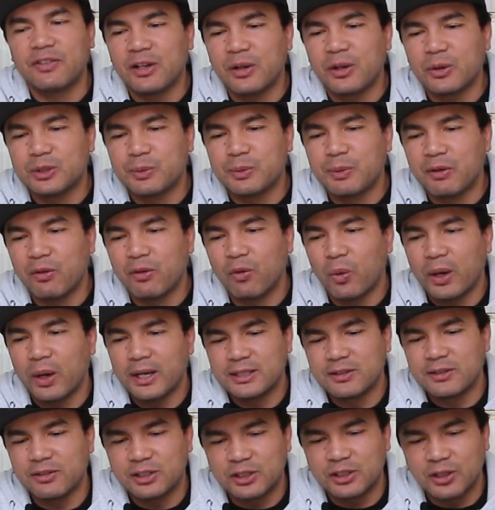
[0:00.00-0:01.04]
feel like it was a bit of a
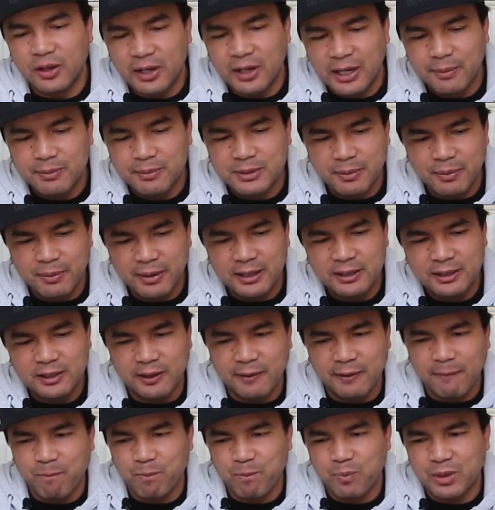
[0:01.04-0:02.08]
waste of time
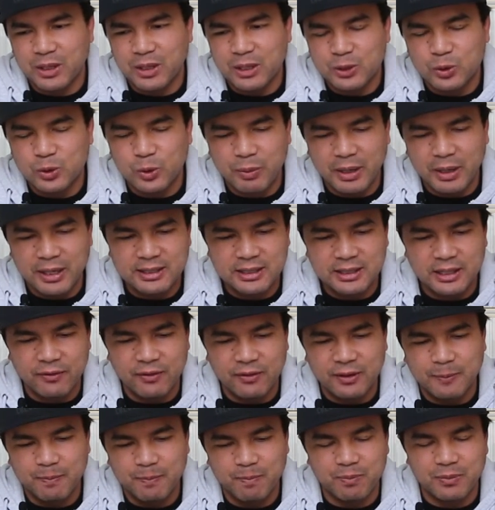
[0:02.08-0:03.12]
to make
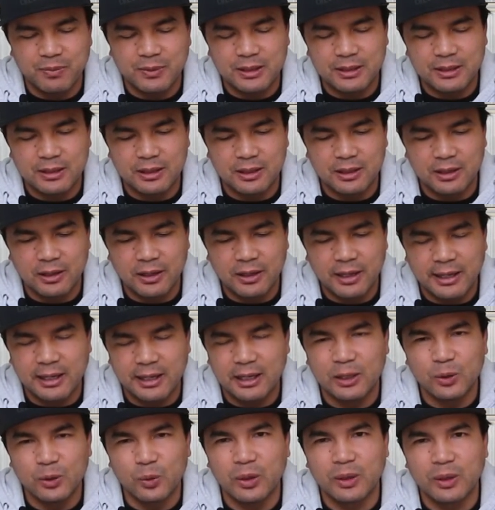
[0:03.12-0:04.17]
something
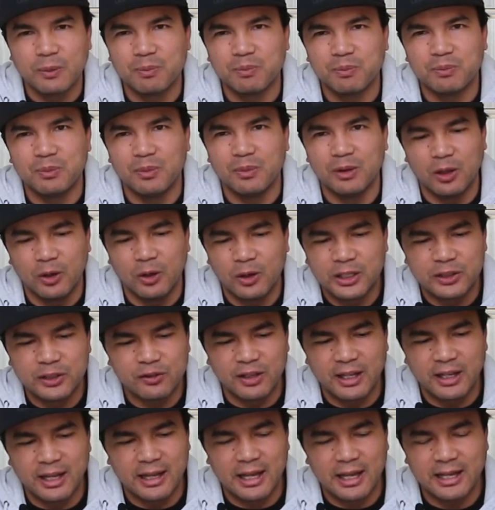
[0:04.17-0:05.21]
like little lollies
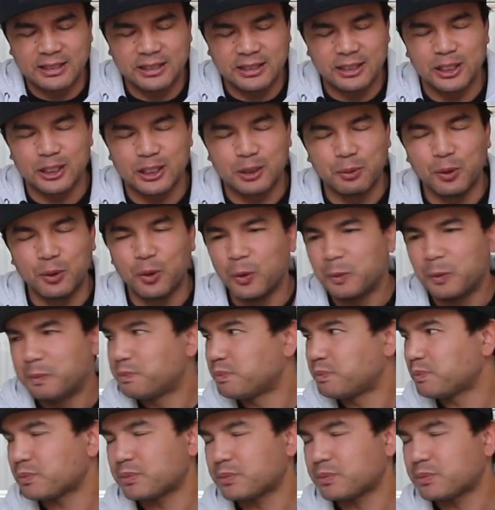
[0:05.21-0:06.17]
for that's this small.